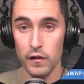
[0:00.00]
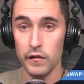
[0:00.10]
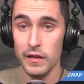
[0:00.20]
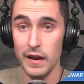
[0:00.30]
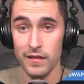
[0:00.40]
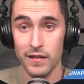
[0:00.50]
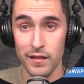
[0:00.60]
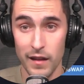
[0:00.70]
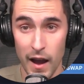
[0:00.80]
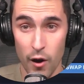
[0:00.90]
So that is
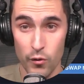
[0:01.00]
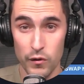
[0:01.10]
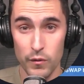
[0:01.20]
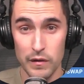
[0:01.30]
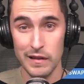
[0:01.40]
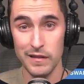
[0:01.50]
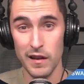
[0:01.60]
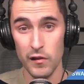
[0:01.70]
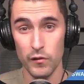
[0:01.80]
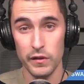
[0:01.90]
just how you
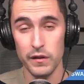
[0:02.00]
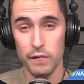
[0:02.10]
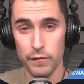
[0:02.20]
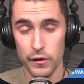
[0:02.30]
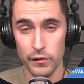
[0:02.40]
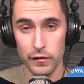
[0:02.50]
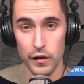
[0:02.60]
successfully vault